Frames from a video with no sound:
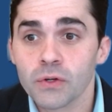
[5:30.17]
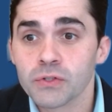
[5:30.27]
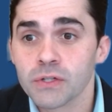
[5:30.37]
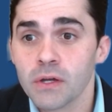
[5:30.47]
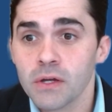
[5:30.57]

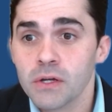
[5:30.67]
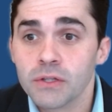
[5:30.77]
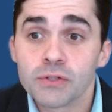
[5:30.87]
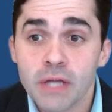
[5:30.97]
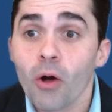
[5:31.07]
there's
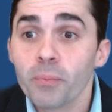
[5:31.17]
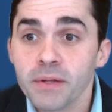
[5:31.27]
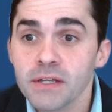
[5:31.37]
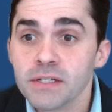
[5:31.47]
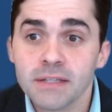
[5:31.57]

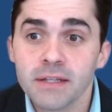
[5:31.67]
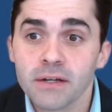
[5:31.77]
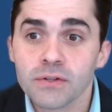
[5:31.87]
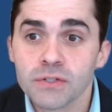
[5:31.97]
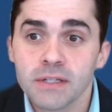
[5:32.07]
LPs and
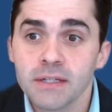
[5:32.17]
there's